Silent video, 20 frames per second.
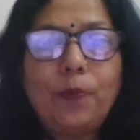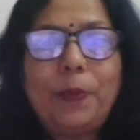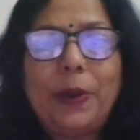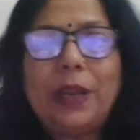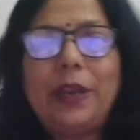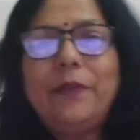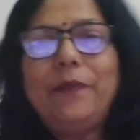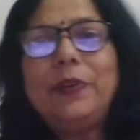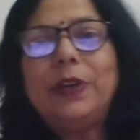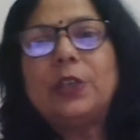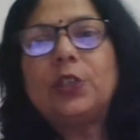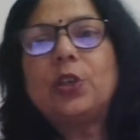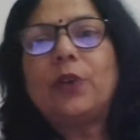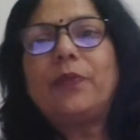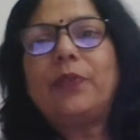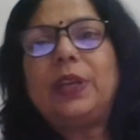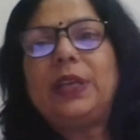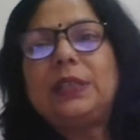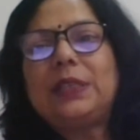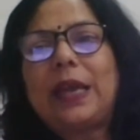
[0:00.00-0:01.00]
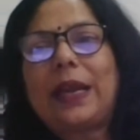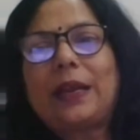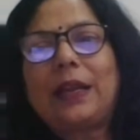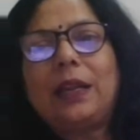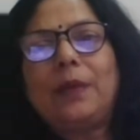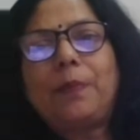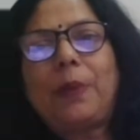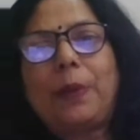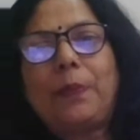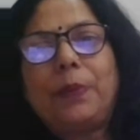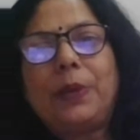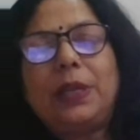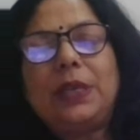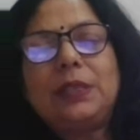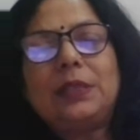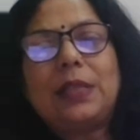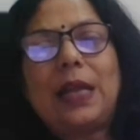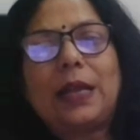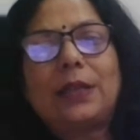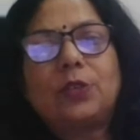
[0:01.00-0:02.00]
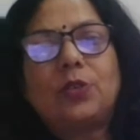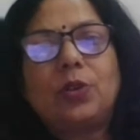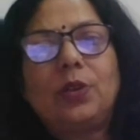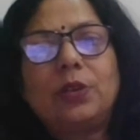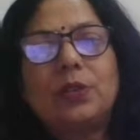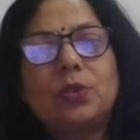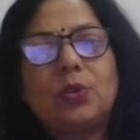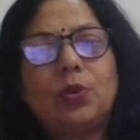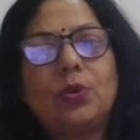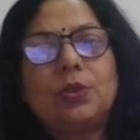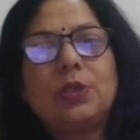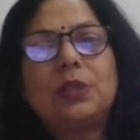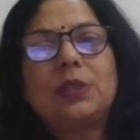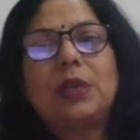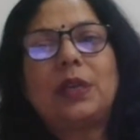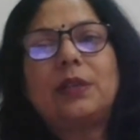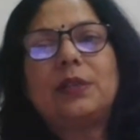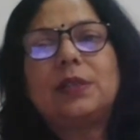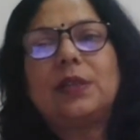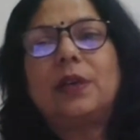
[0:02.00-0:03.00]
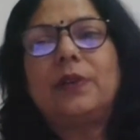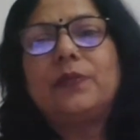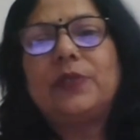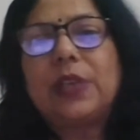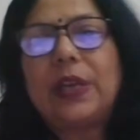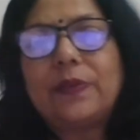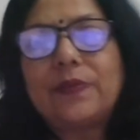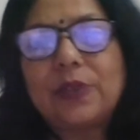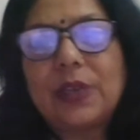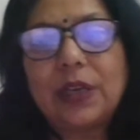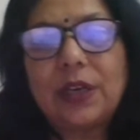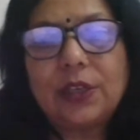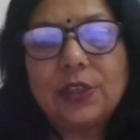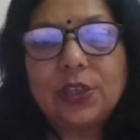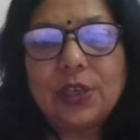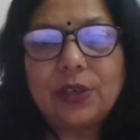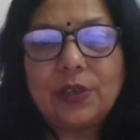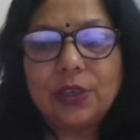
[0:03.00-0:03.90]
benefits of recycling paper is natural resources are reserved, saves energy,